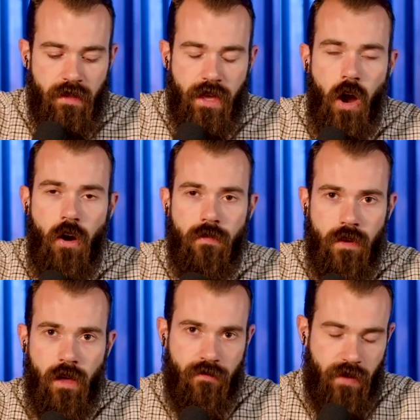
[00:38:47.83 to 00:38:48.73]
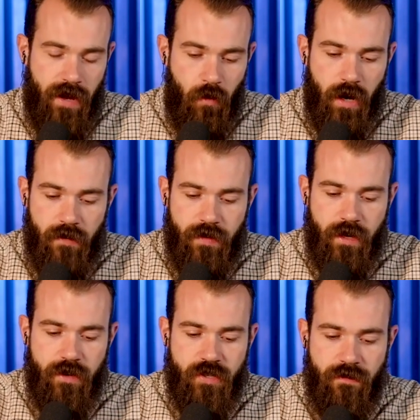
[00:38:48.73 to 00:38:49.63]
the overall framework of the
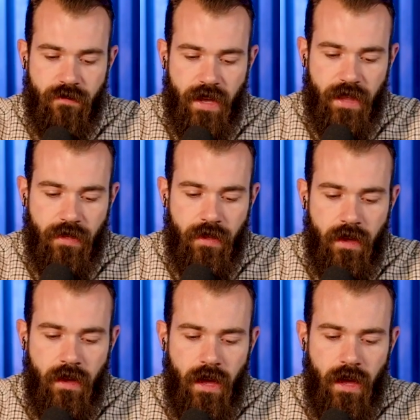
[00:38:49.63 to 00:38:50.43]
Christian faith?